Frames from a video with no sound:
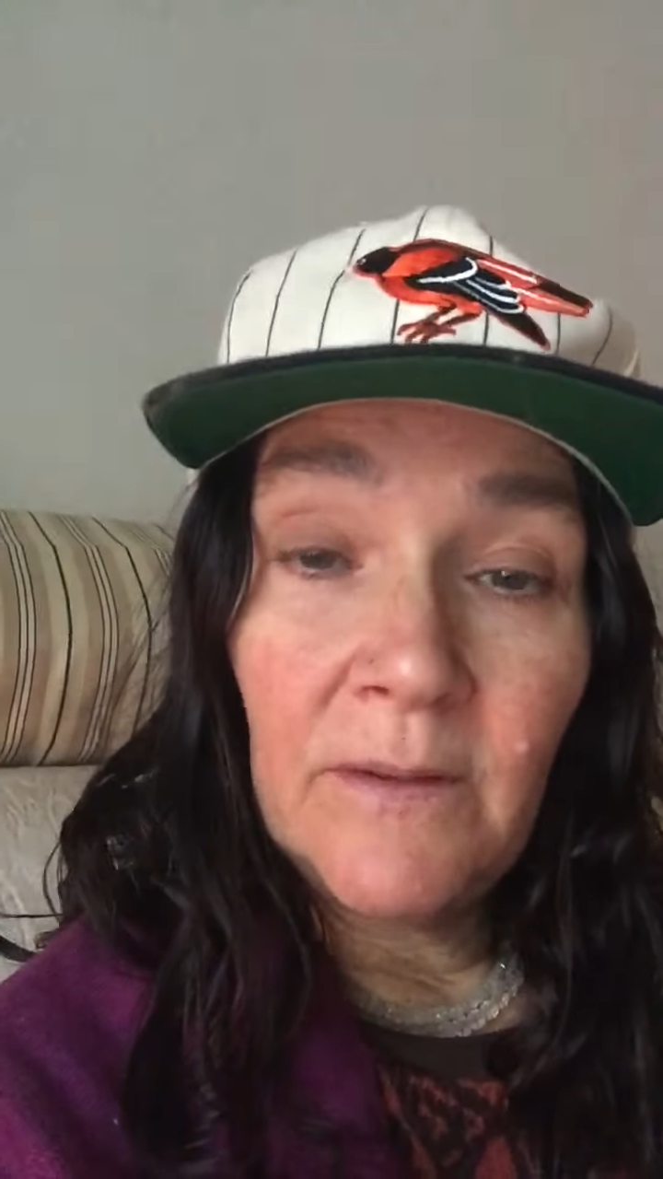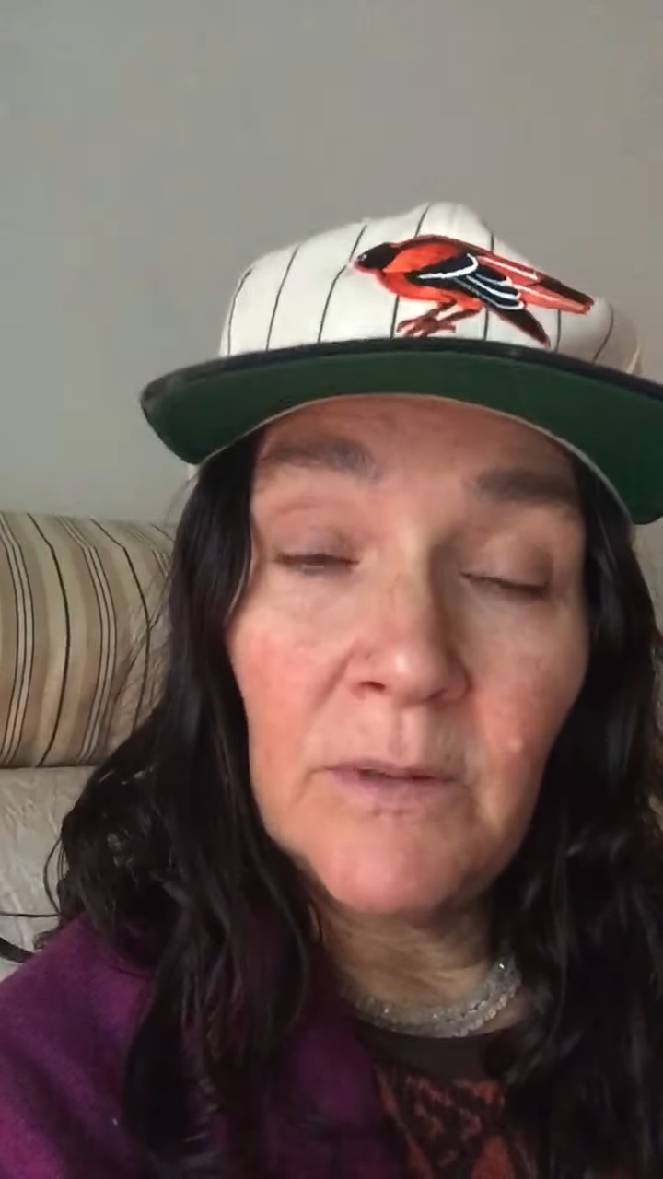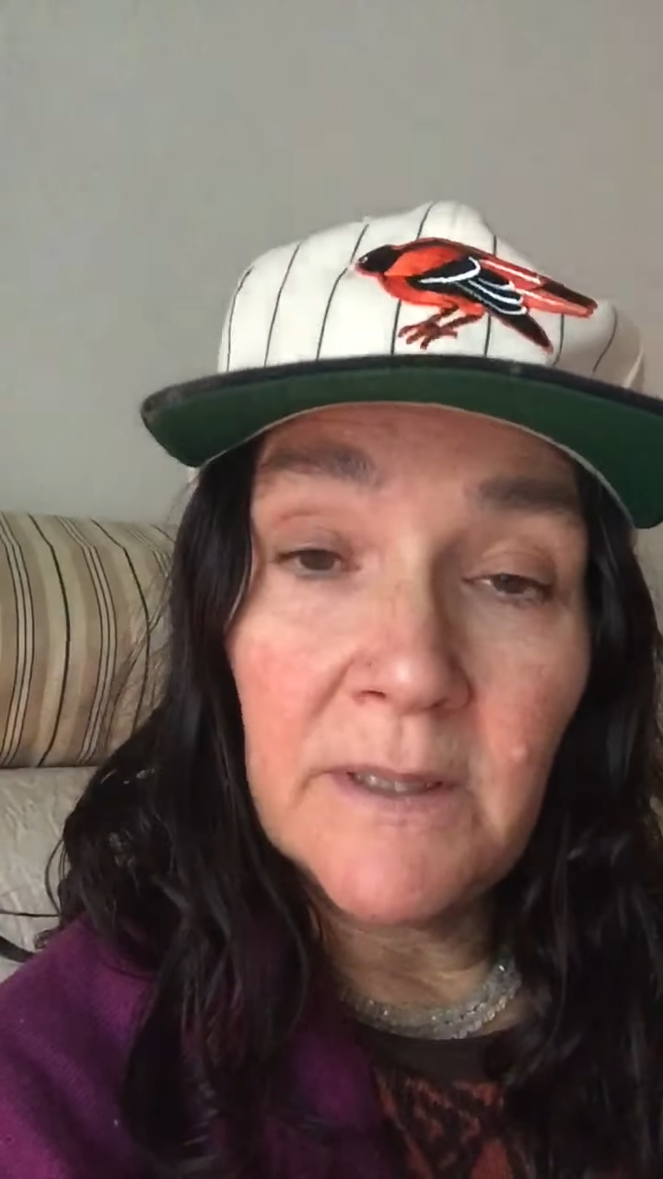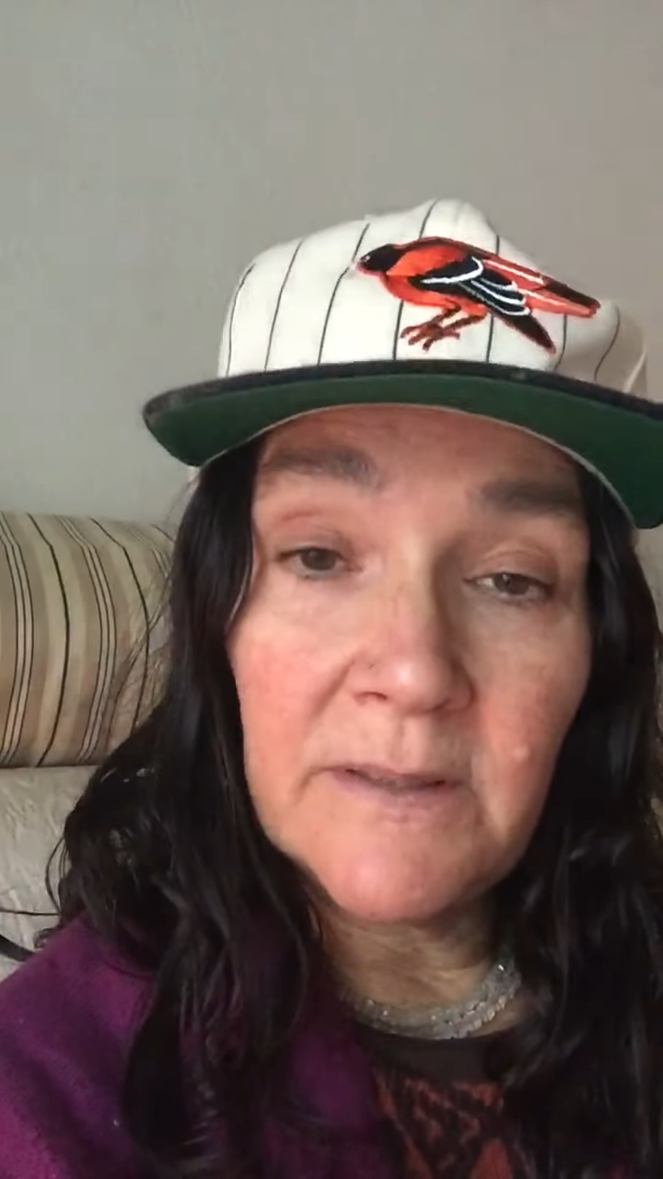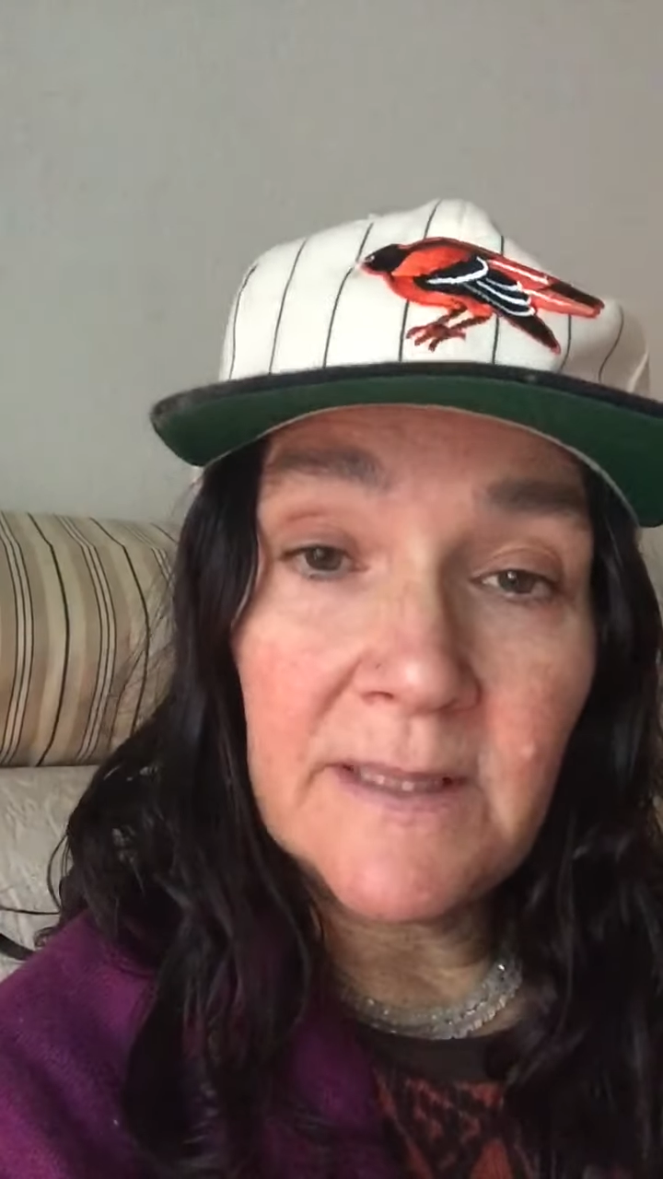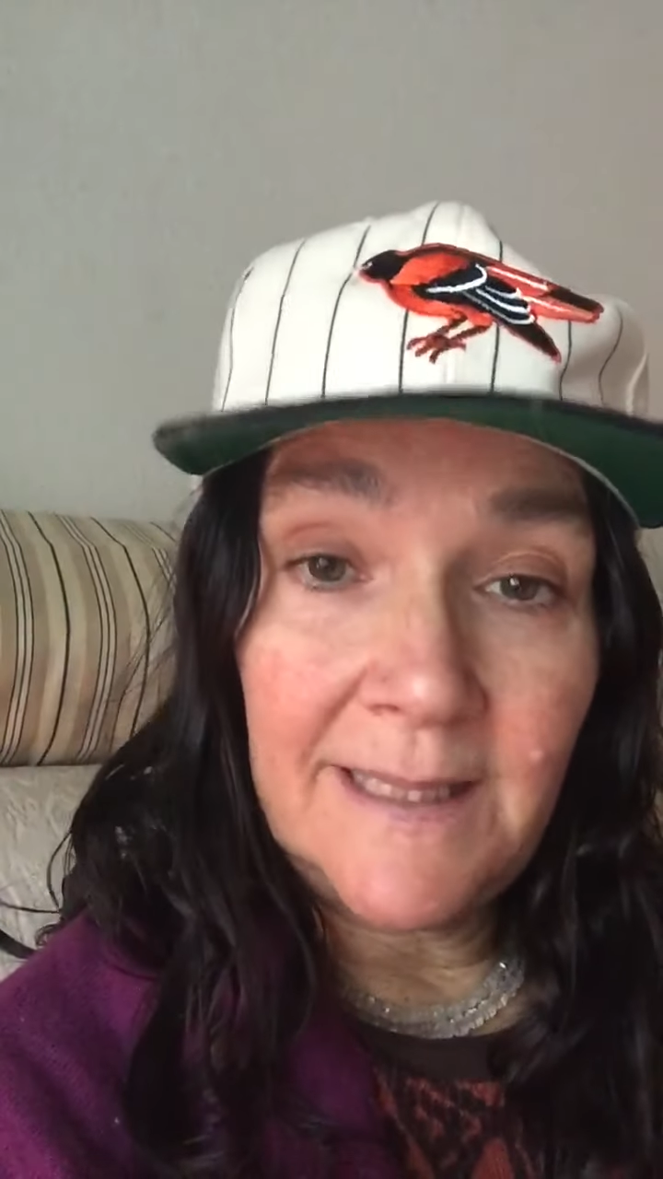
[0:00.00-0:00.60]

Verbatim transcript: where it's